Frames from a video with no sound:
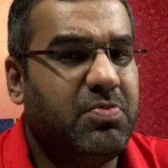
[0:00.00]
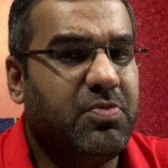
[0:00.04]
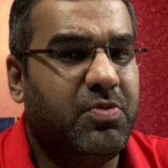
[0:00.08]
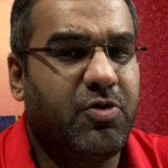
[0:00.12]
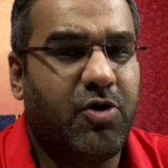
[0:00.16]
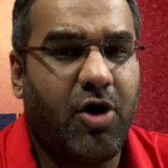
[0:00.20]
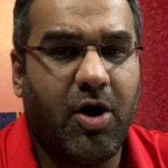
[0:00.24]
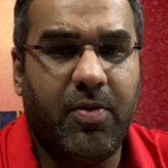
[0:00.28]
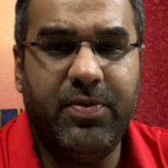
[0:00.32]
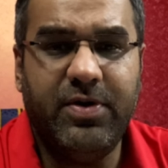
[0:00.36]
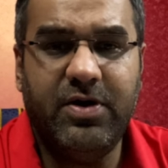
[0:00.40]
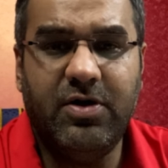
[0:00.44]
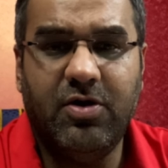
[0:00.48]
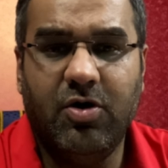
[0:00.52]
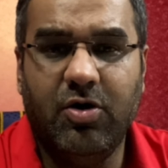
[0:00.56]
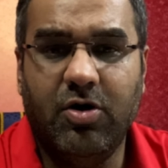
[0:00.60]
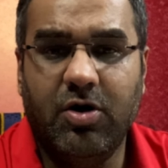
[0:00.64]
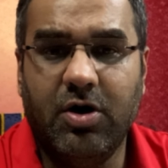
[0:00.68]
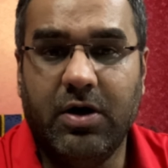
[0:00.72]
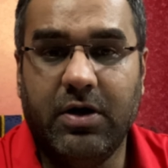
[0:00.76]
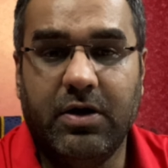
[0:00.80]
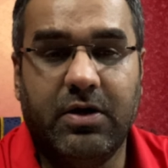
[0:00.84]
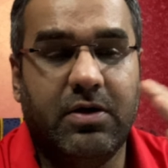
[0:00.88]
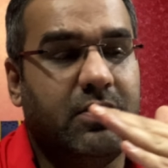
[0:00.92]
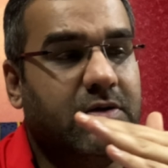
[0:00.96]

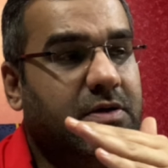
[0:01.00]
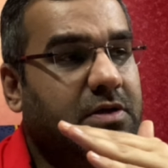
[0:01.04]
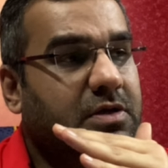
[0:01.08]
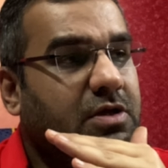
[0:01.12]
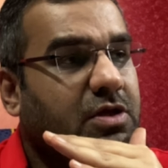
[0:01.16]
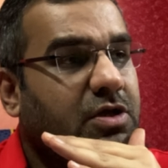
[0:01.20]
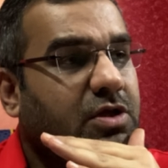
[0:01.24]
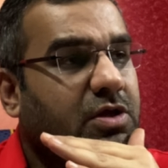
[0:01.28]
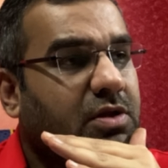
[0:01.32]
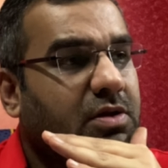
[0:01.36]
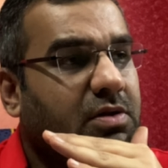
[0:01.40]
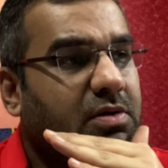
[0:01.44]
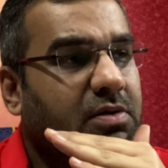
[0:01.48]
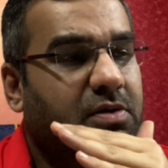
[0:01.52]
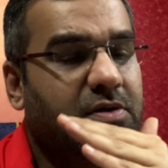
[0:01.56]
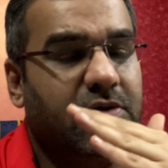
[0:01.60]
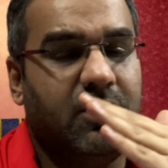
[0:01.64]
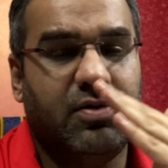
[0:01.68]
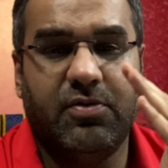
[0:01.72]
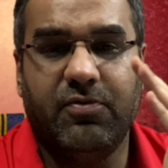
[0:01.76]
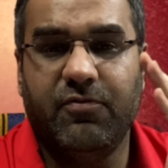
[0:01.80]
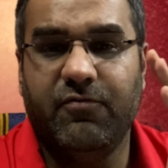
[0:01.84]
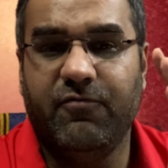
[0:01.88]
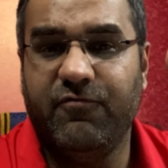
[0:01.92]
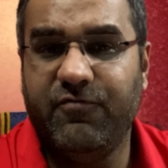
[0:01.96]
Robinhood,
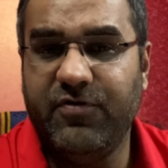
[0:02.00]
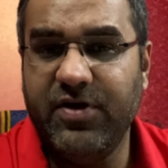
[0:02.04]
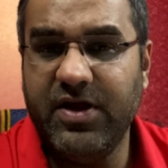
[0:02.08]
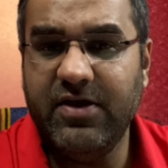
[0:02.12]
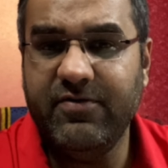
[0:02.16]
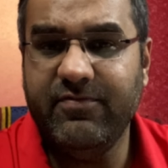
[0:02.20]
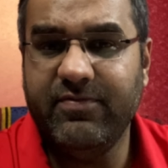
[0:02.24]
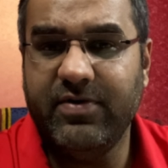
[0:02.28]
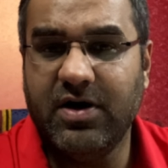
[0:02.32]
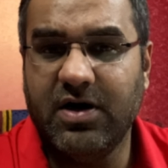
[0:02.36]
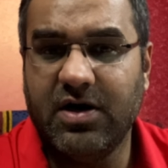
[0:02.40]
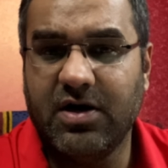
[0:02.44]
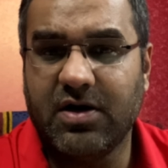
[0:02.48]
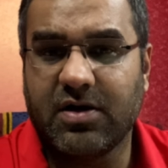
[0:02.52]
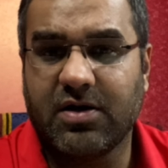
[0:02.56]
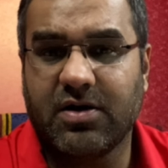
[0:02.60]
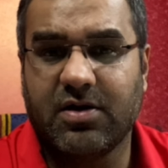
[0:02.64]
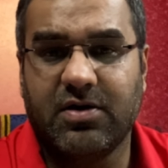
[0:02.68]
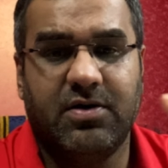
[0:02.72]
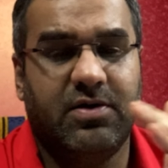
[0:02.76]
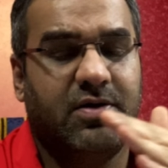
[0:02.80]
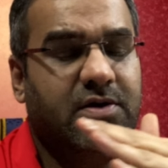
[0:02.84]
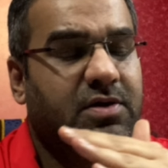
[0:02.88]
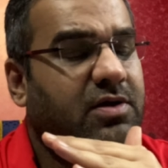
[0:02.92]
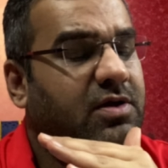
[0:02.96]

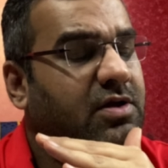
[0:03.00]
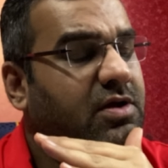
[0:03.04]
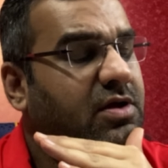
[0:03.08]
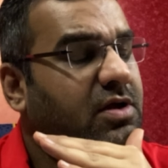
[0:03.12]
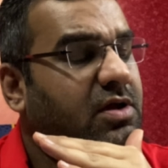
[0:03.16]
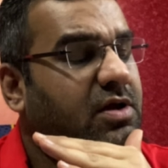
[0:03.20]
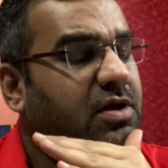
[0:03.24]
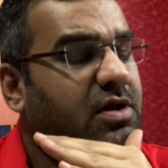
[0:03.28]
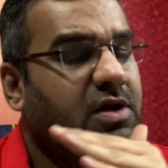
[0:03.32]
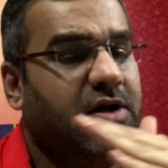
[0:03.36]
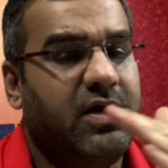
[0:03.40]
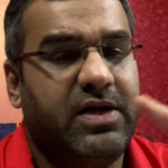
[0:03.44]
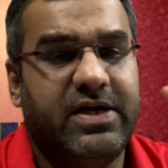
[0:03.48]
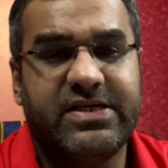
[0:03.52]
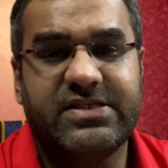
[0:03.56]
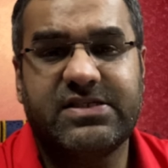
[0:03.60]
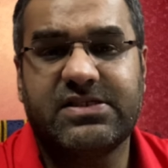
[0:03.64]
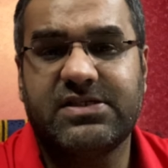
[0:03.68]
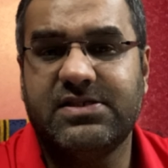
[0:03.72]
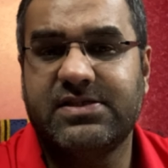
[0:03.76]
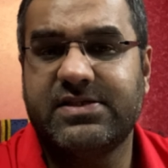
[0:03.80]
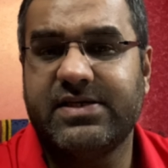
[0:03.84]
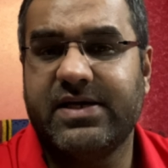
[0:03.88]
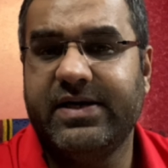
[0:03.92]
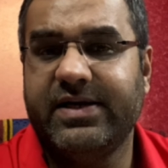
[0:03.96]
WeWork,
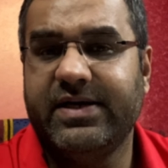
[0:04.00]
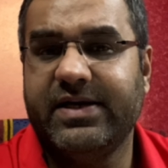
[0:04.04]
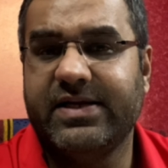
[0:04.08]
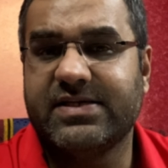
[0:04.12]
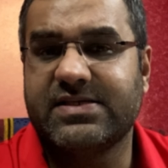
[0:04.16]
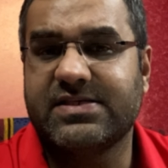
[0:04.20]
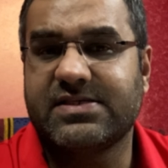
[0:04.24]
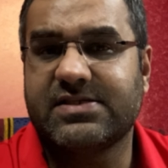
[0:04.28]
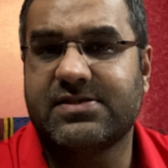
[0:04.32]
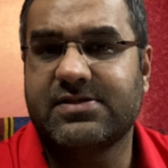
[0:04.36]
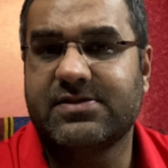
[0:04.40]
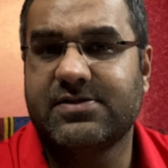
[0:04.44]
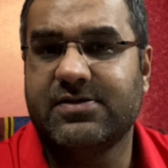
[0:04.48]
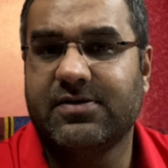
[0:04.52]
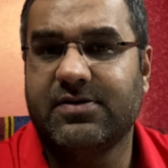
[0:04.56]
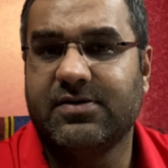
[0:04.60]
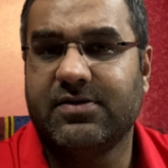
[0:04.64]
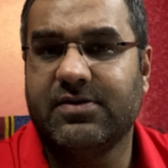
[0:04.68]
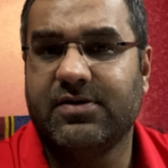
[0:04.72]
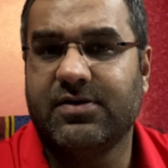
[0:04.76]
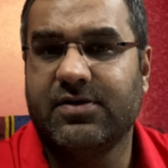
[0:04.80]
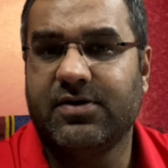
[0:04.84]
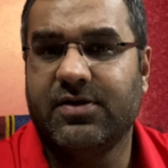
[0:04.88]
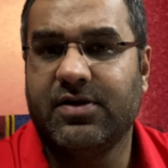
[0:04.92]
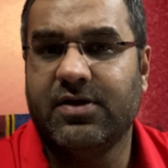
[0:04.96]
list is endless.
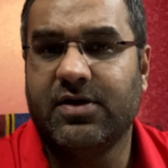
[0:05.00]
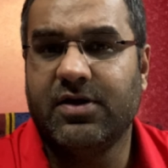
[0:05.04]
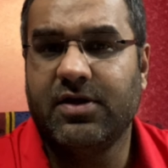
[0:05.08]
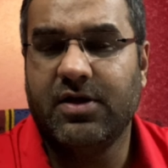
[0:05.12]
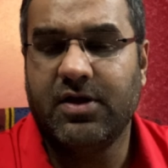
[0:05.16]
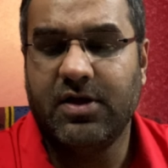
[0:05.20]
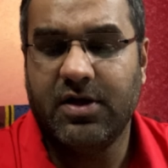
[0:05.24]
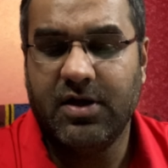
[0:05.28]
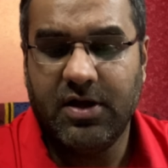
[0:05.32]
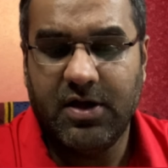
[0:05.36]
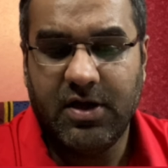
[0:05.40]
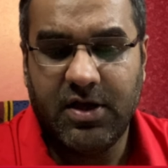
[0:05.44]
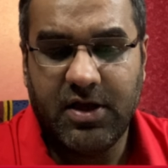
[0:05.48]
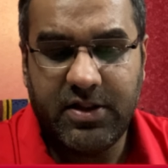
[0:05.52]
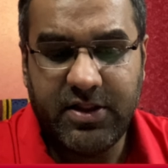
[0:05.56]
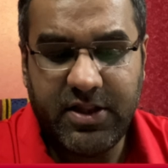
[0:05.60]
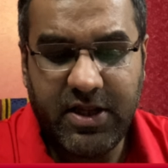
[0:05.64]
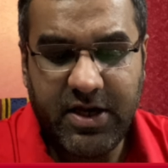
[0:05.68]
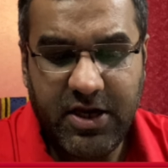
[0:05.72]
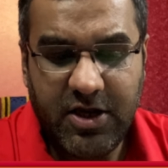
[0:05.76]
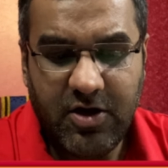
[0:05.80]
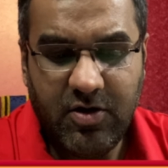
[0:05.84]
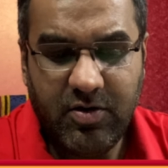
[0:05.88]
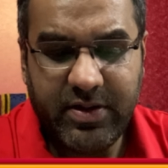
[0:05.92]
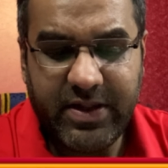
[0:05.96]

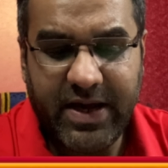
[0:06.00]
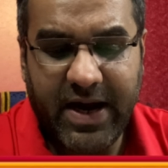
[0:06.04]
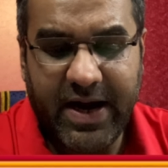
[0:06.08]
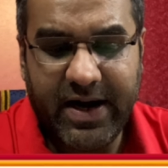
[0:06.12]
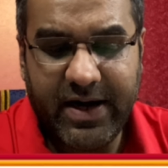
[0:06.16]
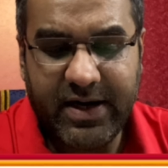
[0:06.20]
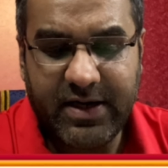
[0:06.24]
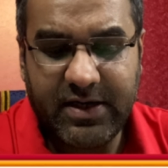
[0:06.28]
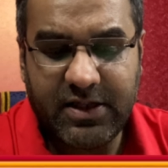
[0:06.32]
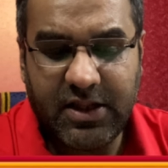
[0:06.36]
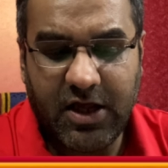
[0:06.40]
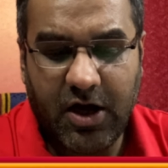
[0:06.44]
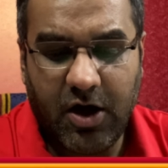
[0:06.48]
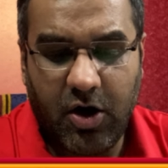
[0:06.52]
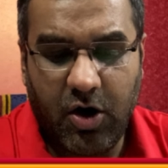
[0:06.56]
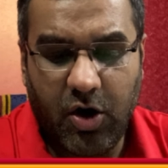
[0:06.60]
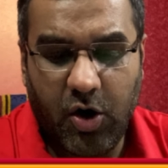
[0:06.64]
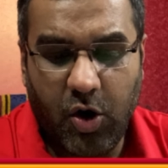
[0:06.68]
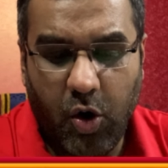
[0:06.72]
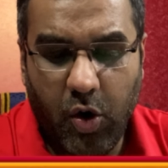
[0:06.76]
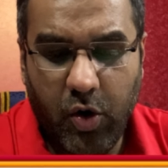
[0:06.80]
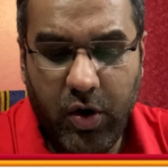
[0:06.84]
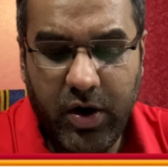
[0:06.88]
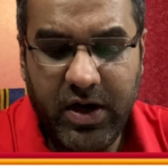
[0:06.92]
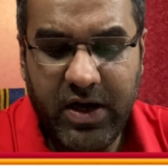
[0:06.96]
They knew that the
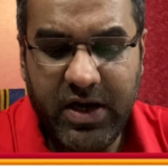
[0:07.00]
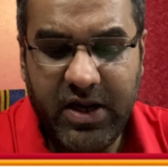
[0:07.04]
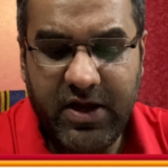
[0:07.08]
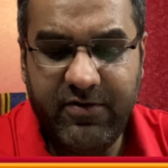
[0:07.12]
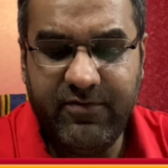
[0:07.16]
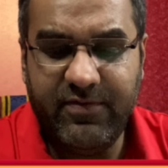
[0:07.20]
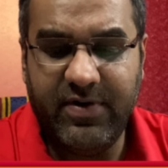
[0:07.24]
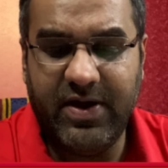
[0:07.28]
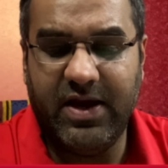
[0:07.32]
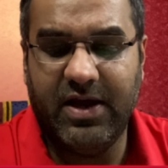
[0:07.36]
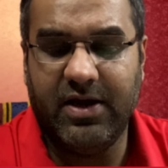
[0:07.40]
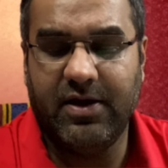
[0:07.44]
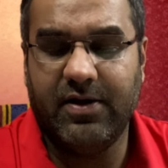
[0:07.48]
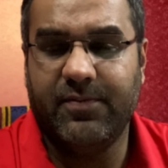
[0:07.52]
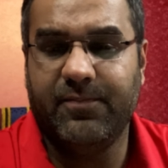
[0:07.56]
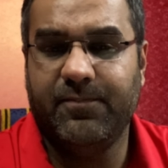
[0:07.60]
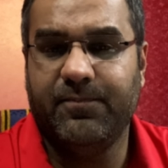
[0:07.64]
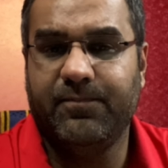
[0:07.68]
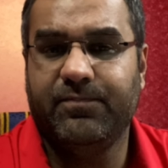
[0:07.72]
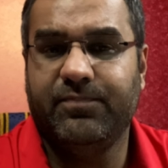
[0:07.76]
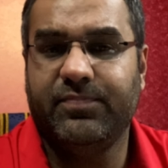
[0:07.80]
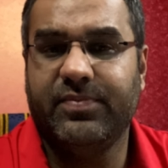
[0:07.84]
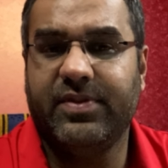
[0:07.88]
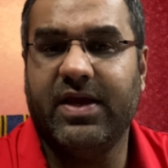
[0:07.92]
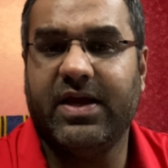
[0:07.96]
only way
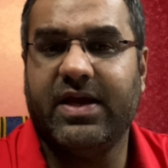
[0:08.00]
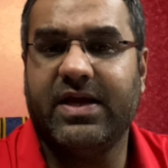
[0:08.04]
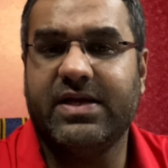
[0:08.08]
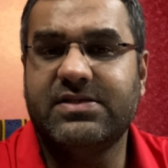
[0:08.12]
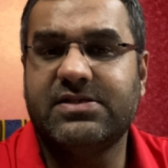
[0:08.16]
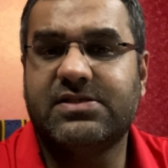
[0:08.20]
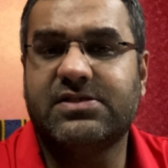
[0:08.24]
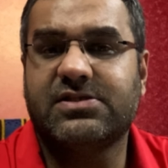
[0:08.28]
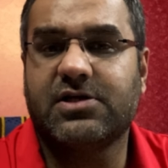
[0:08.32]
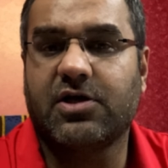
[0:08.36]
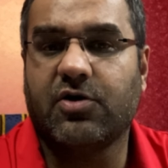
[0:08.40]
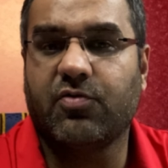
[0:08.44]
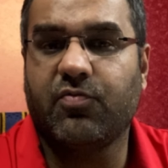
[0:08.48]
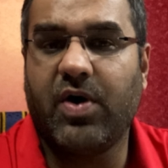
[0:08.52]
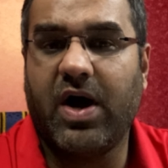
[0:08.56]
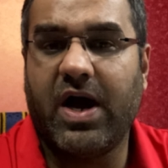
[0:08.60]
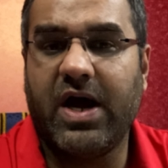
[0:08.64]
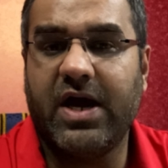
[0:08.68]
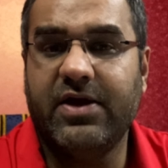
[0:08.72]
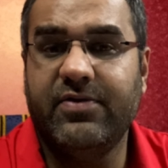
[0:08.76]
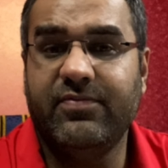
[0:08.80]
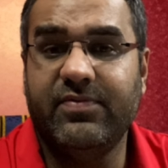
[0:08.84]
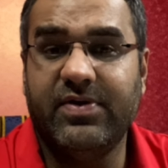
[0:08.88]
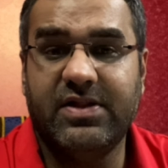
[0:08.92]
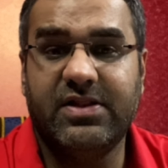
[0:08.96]
they can
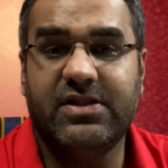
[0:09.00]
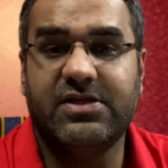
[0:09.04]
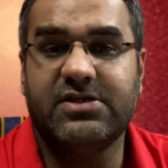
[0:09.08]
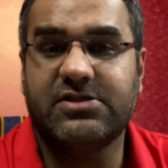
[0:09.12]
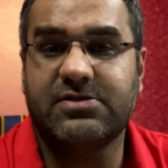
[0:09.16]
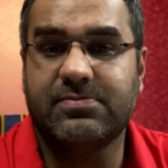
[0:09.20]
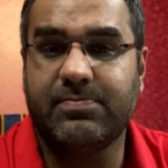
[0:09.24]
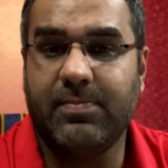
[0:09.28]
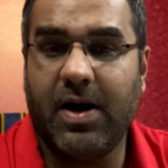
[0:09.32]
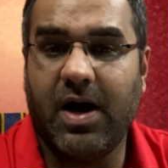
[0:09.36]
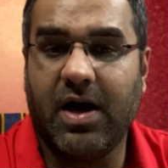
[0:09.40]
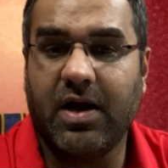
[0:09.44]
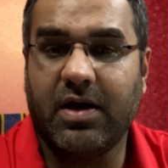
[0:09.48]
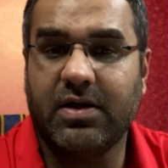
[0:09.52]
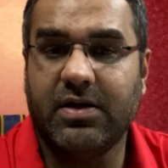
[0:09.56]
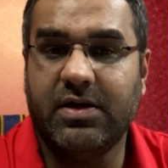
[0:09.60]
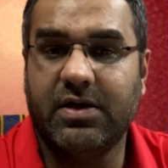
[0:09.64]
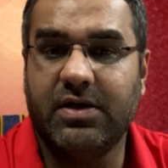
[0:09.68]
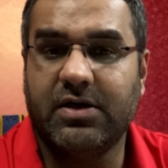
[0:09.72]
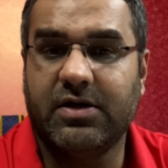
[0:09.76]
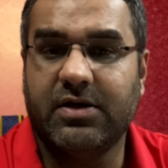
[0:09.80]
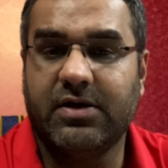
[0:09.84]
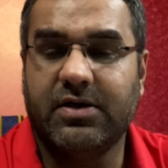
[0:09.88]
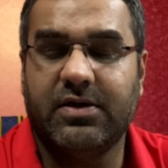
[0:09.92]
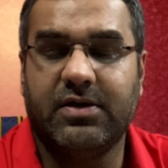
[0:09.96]
survive in this
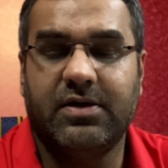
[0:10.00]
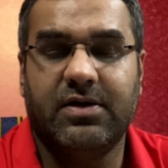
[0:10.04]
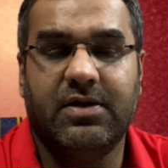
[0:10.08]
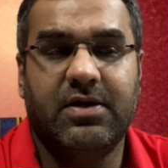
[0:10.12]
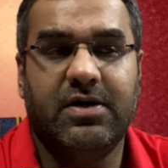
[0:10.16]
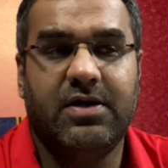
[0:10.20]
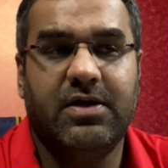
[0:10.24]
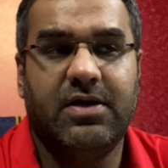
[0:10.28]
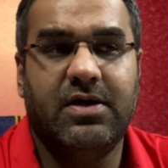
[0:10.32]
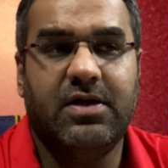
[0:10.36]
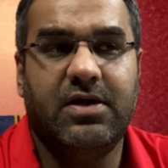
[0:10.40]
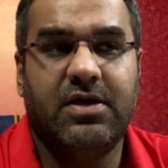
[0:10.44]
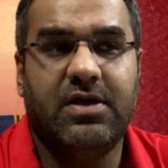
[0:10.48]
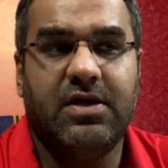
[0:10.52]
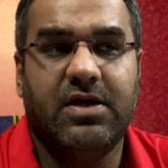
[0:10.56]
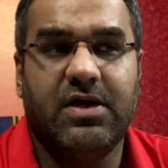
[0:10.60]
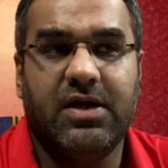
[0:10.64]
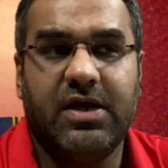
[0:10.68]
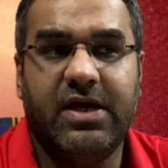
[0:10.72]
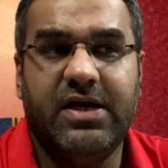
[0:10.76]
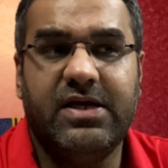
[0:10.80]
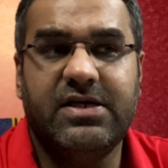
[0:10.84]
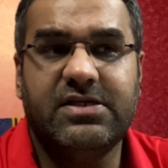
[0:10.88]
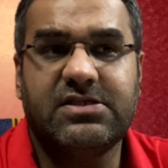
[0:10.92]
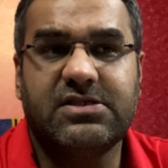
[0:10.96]
market
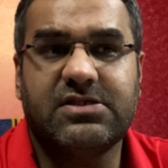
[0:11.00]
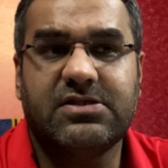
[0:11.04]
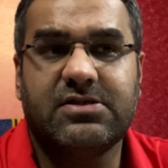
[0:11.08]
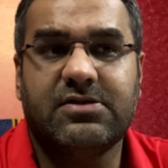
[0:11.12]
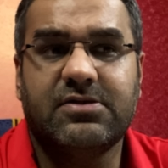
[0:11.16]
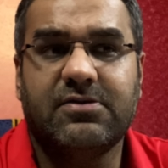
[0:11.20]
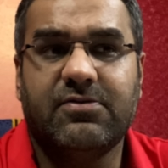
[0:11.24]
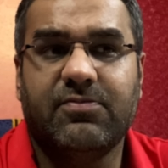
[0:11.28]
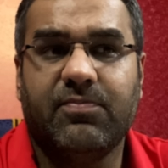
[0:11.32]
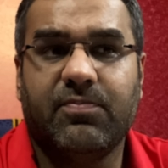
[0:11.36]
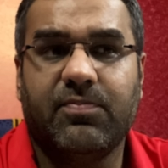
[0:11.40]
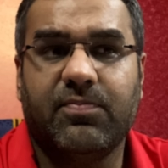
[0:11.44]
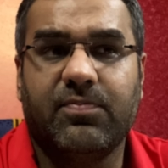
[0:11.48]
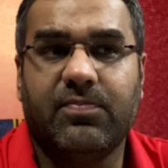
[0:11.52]
is